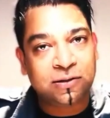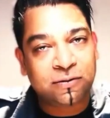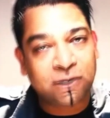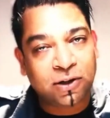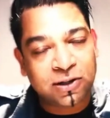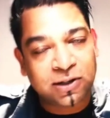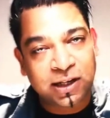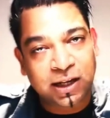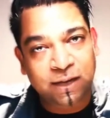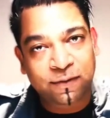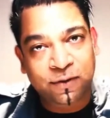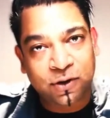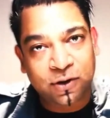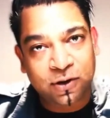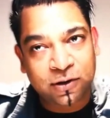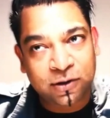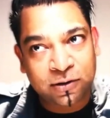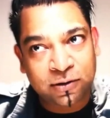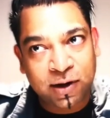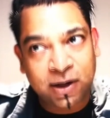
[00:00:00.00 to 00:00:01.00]
Ronsley, if you're
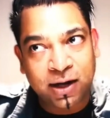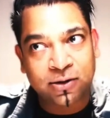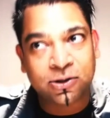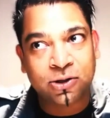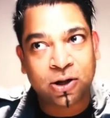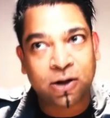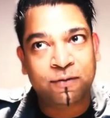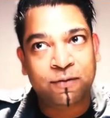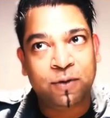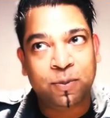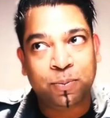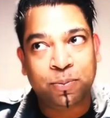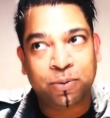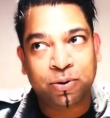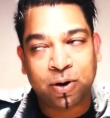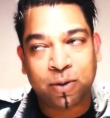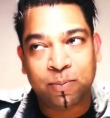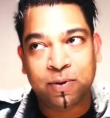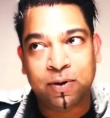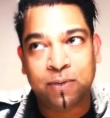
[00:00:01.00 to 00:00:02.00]
trying to solve a
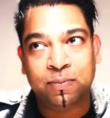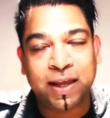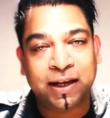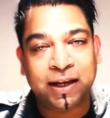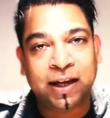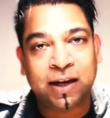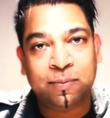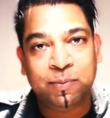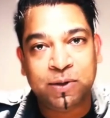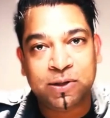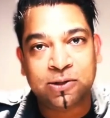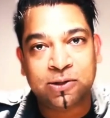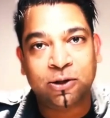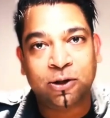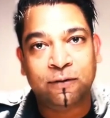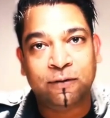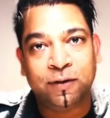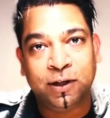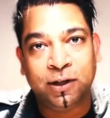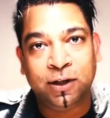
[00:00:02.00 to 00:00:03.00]
problem that can be
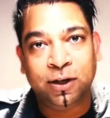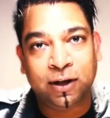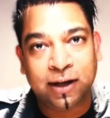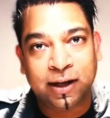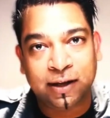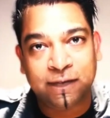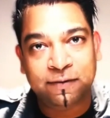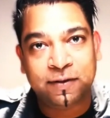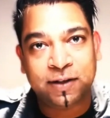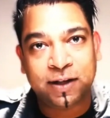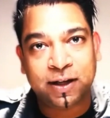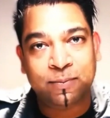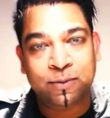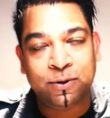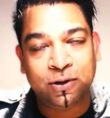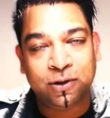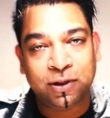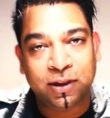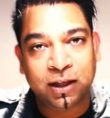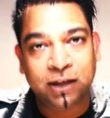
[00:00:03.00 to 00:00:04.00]
solved in your lifetime,
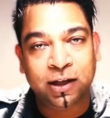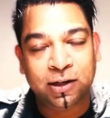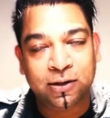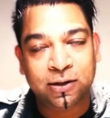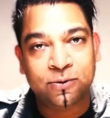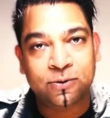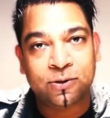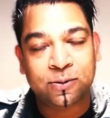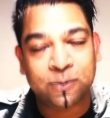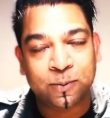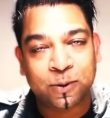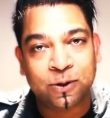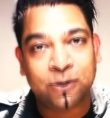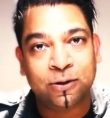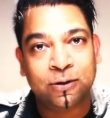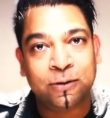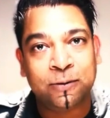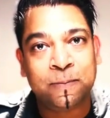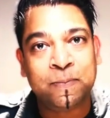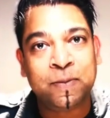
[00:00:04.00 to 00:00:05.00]
you're thinking too small.